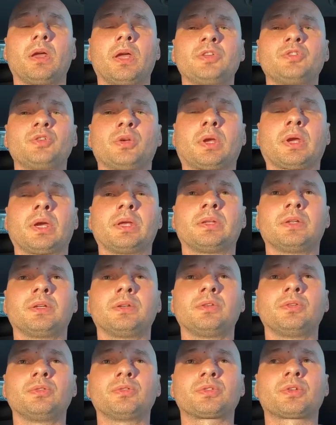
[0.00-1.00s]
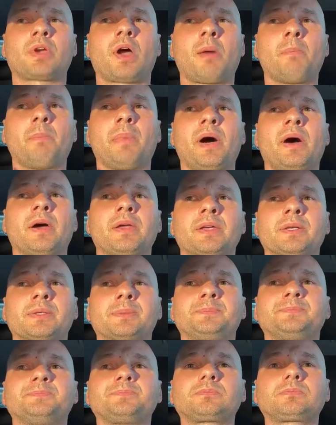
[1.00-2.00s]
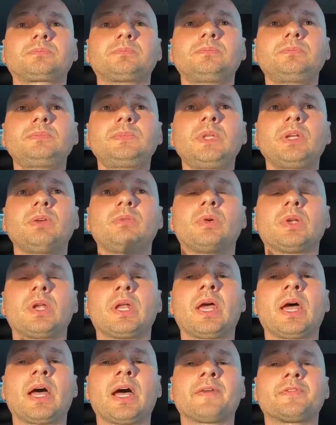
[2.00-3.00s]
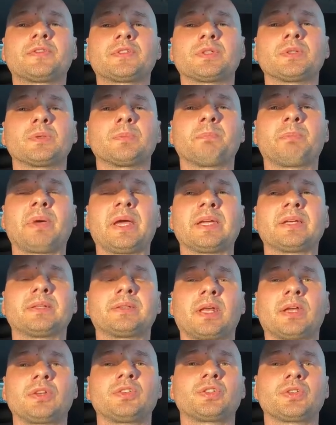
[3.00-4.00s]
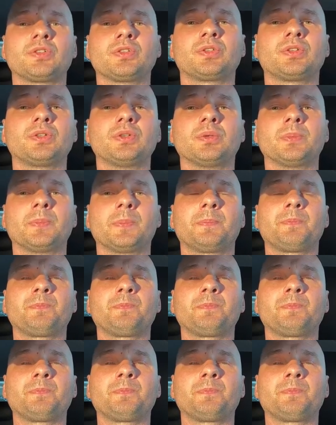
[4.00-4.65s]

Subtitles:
educating used car buyer what they have to pay attention to,